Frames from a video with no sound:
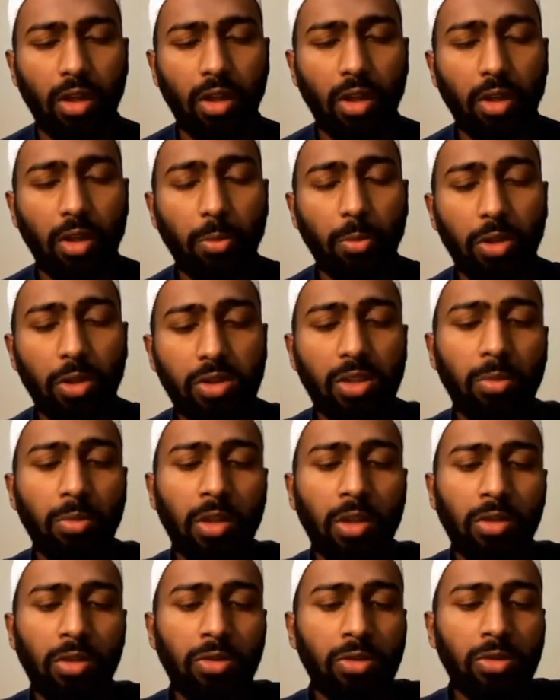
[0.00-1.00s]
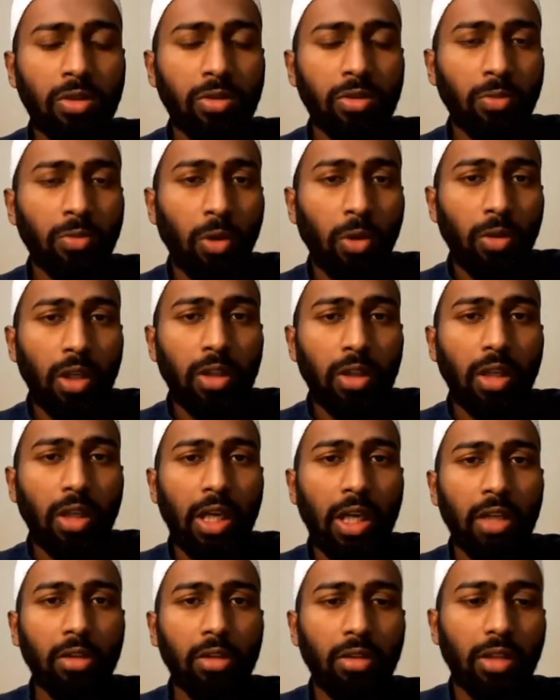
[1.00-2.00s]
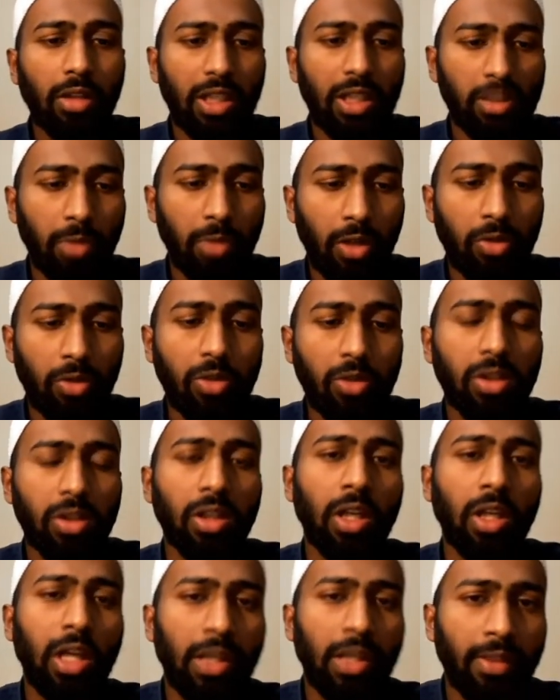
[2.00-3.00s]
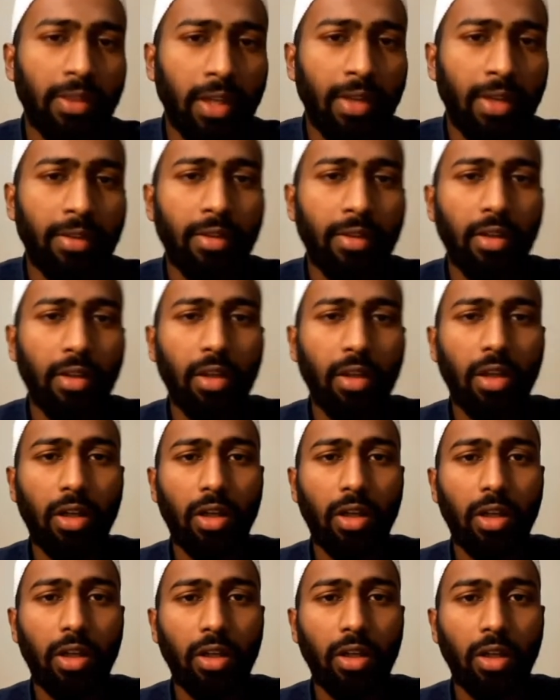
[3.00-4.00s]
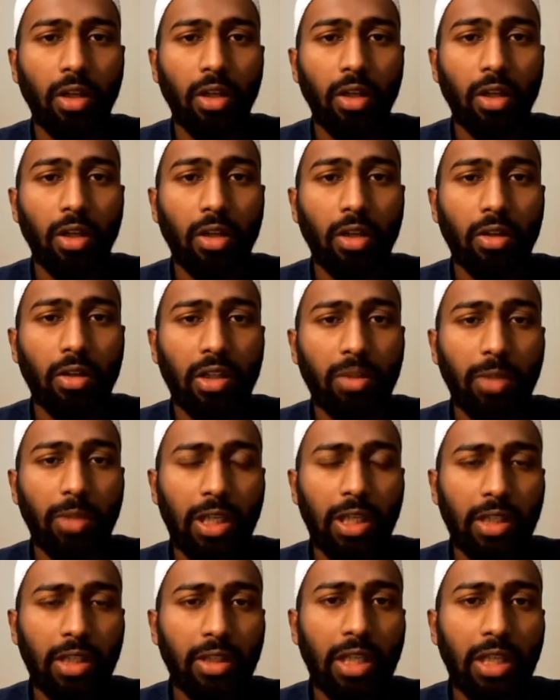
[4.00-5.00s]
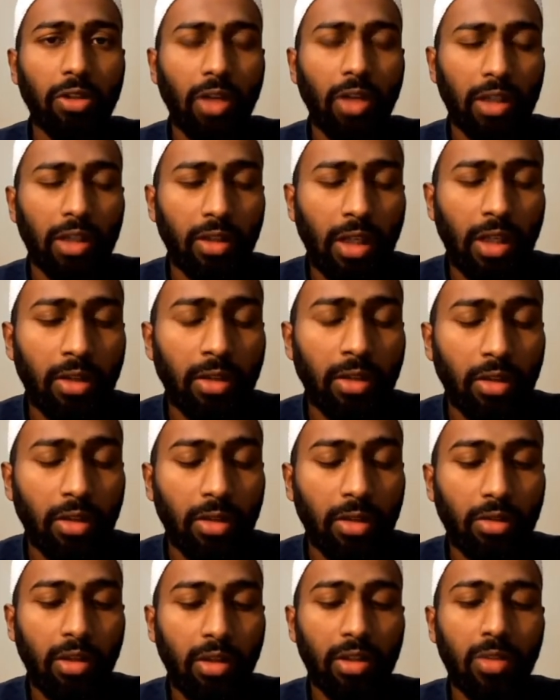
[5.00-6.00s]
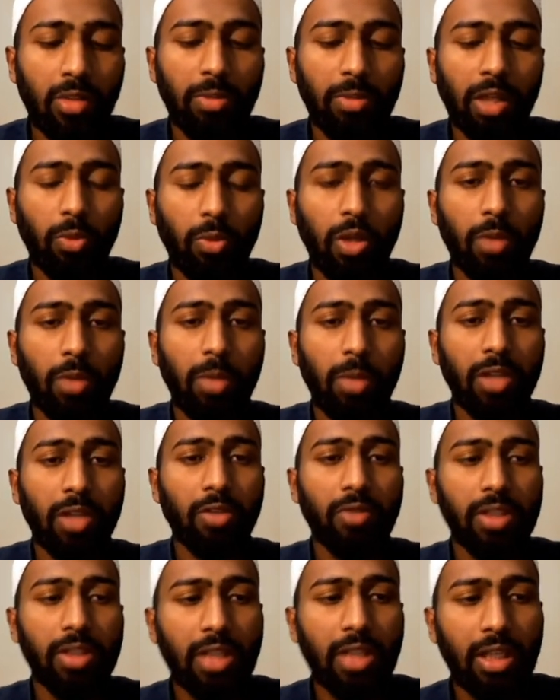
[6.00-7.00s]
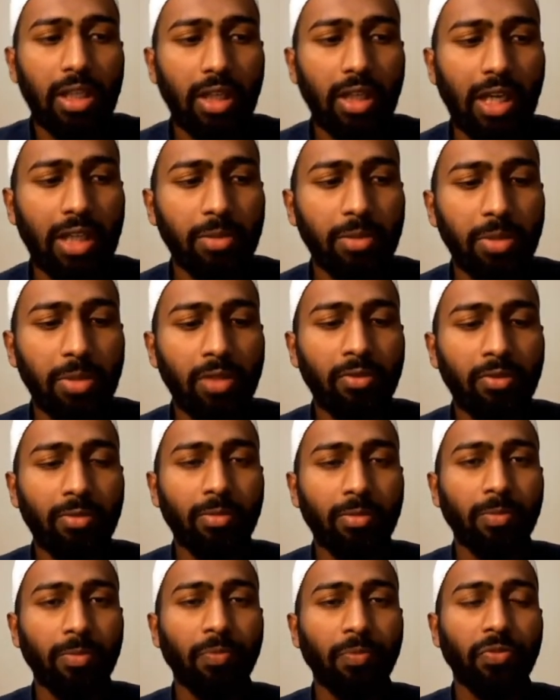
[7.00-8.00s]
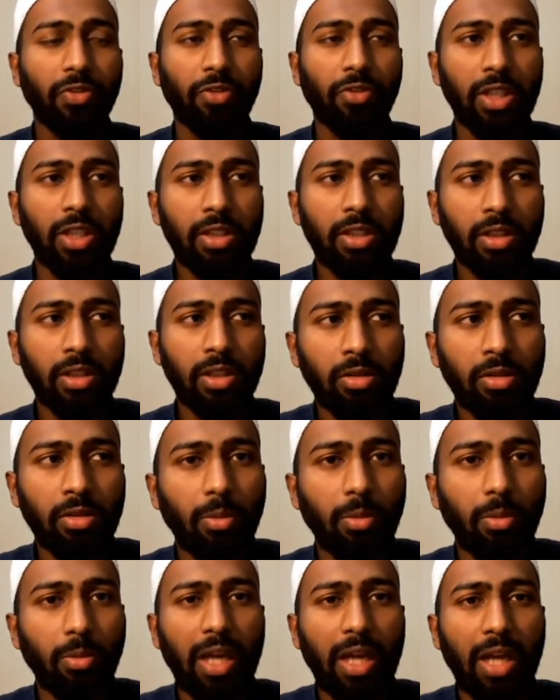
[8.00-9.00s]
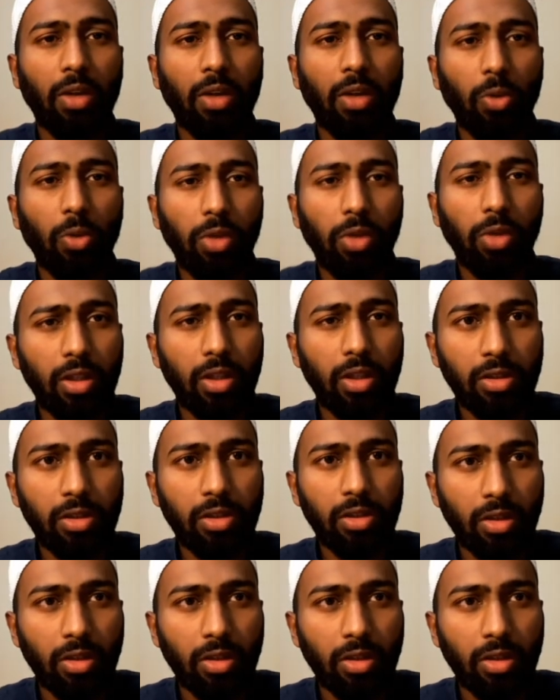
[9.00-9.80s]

Both the Mongoose Mawlid and the Asma al-Husna and then the Ratib al-Haddad or Haddad Ratib that we're about to recite has been written by their authors